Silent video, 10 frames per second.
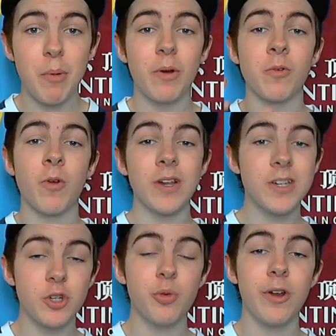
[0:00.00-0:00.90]
I went right to
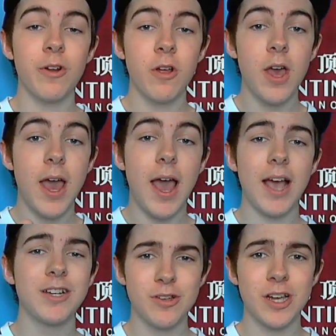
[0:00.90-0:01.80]
Twitter,
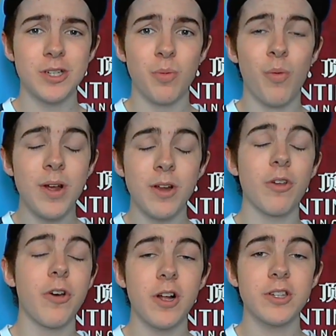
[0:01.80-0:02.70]
asked you guys what your
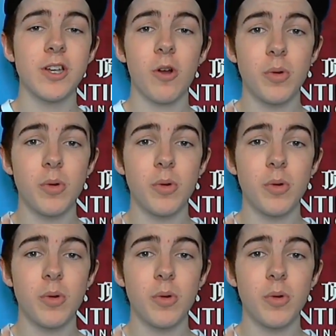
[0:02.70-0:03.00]
thoughts are,